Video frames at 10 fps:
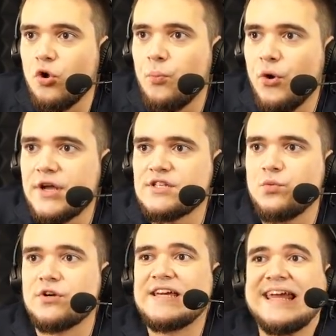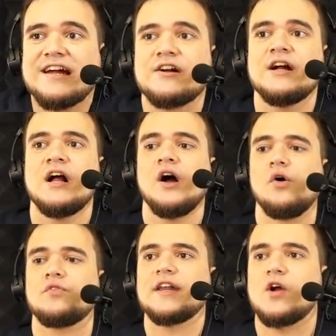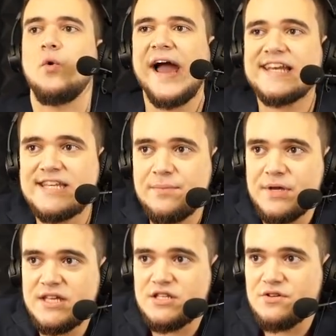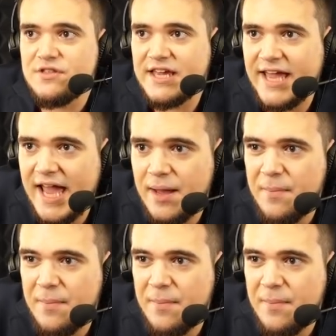points. We're here already quite deep into the game,